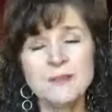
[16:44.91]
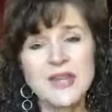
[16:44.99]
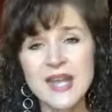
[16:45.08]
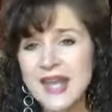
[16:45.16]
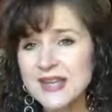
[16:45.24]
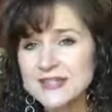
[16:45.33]

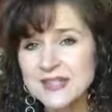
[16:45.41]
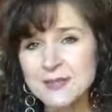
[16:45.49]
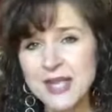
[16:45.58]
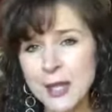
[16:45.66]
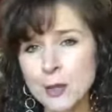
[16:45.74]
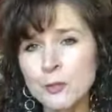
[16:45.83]
And ask Him
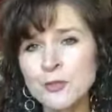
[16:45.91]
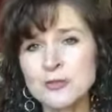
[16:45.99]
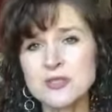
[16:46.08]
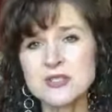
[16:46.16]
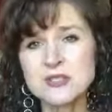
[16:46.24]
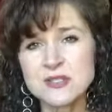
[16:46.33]
to help you
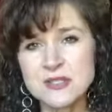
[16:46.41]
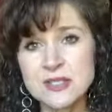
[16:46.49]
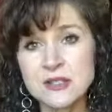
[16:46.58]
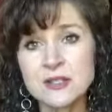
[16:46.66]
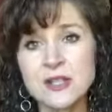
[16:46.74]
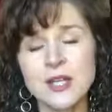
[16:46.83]
to
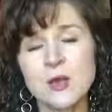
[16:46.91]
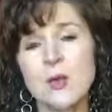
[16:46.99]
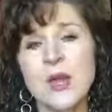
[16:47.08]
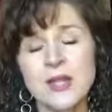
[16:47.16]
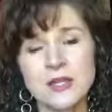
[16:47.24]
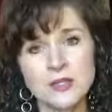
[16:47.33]
still and
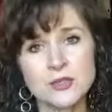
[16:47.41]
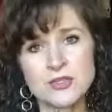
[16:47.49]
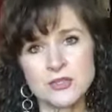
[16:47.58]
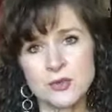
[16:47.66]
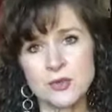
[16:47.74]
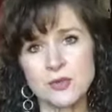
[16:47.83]
quiet your
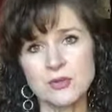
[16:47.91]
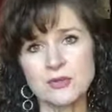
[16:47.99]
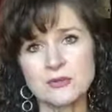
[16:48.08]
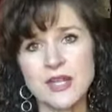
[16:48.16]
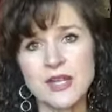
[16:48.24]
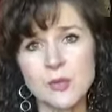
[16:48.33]
soul
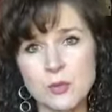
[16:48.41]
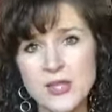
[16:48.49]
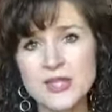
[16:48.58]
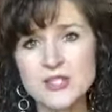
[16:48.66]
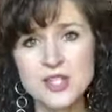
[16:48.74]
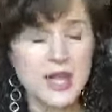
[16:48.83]
like a
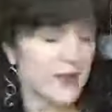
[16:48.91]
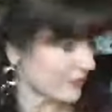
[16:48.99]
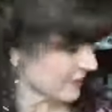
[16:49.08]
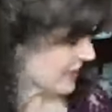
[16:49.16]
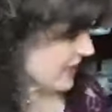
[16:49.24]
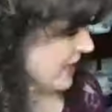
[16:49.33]
weaned child.